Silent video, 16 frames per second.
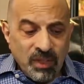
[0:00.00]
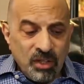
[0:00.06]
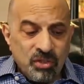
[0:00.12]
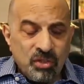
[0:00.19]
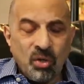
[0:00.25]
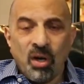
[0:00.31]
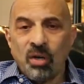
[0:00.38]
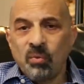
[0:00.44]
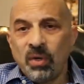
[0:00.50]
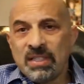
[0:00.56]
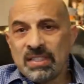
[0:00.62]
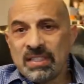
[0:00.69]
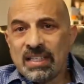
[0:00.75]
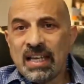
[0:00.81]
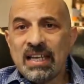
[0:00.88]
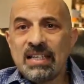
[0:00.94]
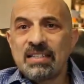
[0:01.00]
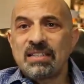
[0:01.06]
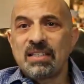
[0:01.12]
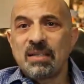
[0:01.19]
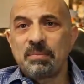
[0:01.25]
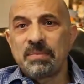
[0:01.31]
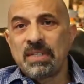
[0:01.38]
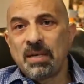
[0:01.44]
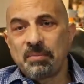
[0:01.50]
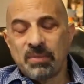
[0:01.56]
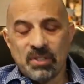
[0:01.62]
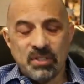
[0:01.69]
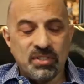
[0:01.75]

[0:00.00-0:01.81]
So on Wednesday, September